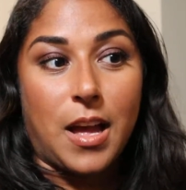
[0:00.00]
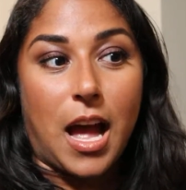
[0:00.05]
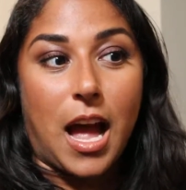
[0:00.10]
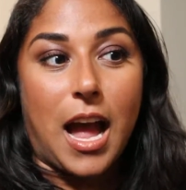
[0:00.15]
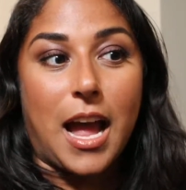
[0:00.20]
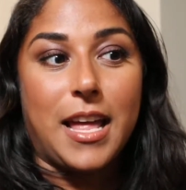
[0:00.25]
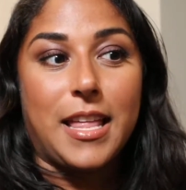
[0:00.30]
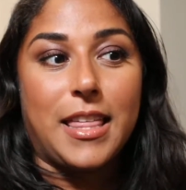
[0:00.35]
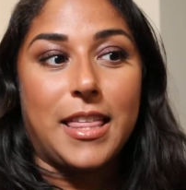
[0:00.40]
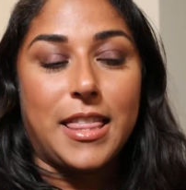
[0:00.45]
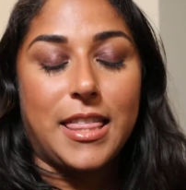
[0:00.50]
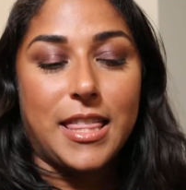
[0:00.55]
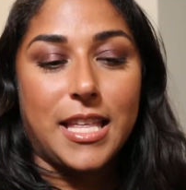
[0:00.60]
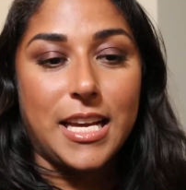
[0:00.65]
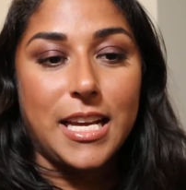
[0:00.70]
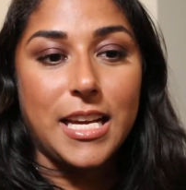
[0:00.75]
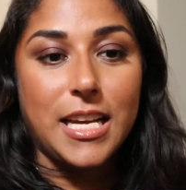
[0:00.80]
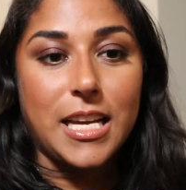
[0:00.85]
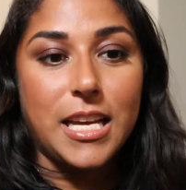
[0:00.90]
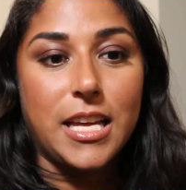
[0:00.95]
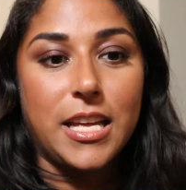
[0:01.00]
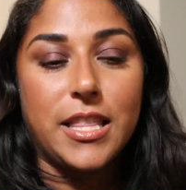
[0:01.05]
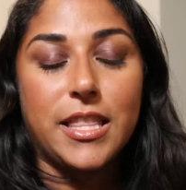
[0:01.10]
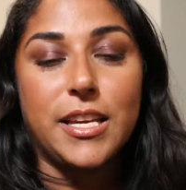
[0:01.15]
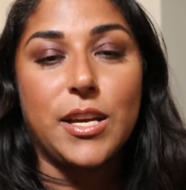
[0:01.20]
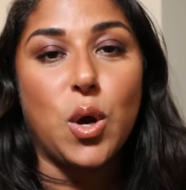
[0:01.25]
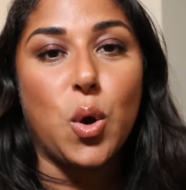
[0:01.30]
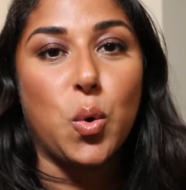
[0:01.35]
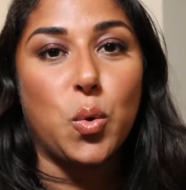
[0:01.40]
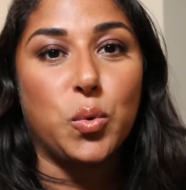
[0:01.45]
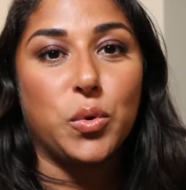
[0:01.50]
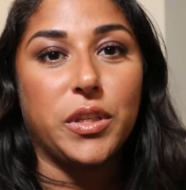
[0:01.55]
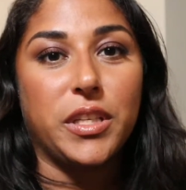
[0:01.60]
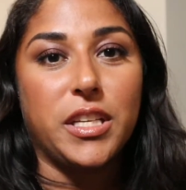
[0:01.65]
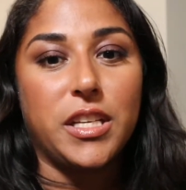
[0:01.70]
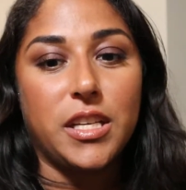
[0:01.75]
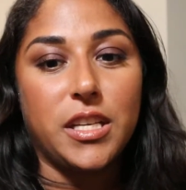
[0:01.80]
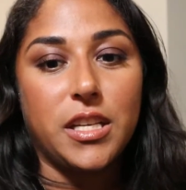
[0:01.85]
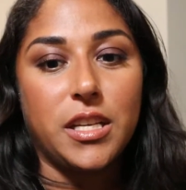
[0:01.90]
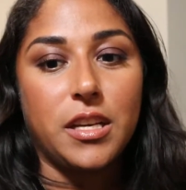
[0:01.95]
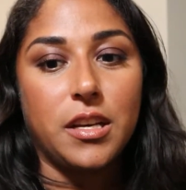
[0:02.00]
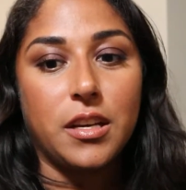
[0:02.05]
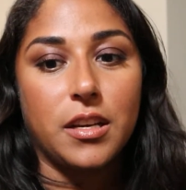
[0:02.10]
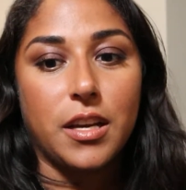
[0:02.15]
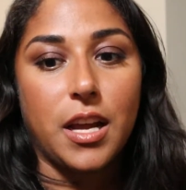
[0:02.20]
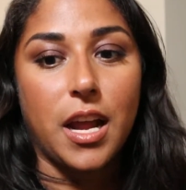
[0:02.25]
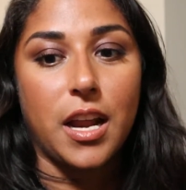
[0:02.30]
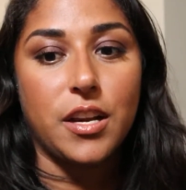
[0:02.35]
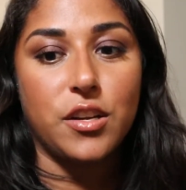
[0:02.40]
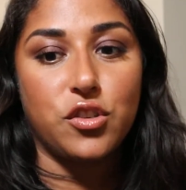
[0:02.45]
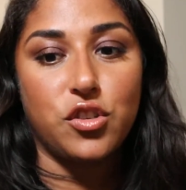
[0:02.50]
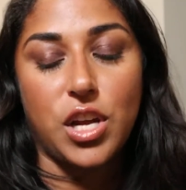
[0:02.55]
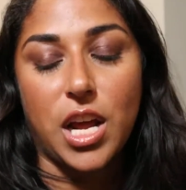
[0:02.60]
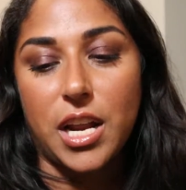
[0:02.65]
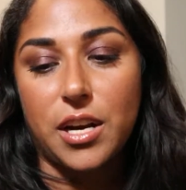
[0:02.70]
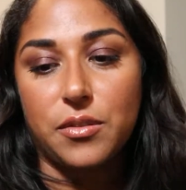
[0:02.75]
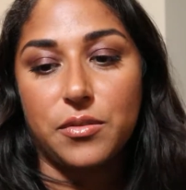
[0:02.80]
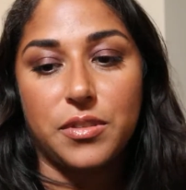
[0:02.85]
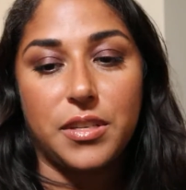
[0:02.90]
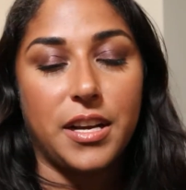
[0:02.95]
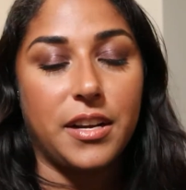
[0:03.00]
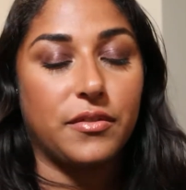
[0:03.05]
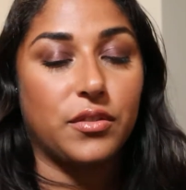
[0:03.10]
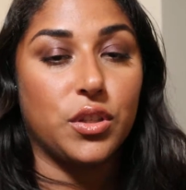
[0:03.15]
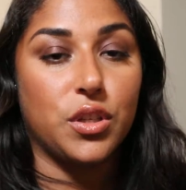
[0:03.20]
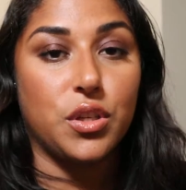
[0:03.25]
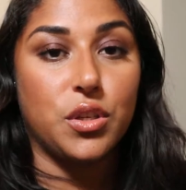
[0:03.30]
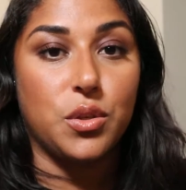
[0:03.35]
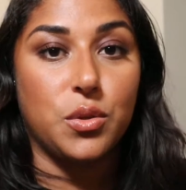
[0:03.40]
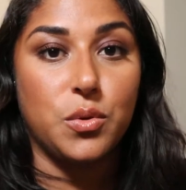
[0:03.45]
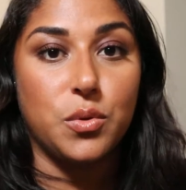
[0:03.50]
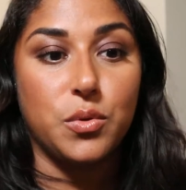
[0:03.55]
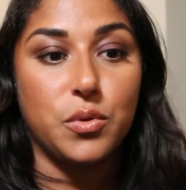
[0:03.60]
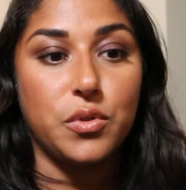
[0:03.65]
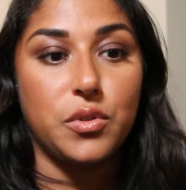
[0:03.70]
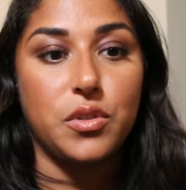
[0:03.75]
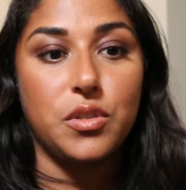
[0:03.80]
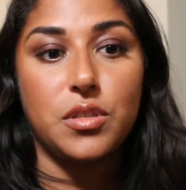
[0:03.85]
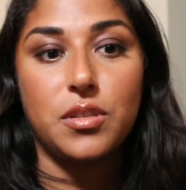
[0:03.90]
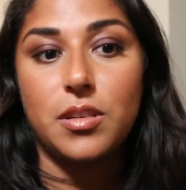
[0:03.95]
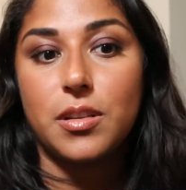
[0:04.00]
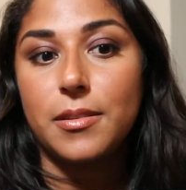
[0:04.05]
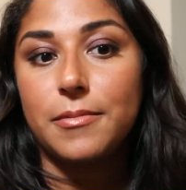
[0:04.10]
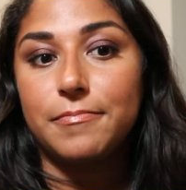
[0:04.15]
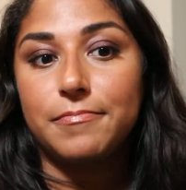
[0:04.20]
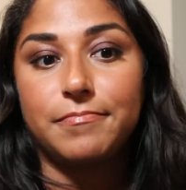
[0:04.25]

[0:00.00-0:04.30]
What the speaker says: I think the only kind of shadows I ever used,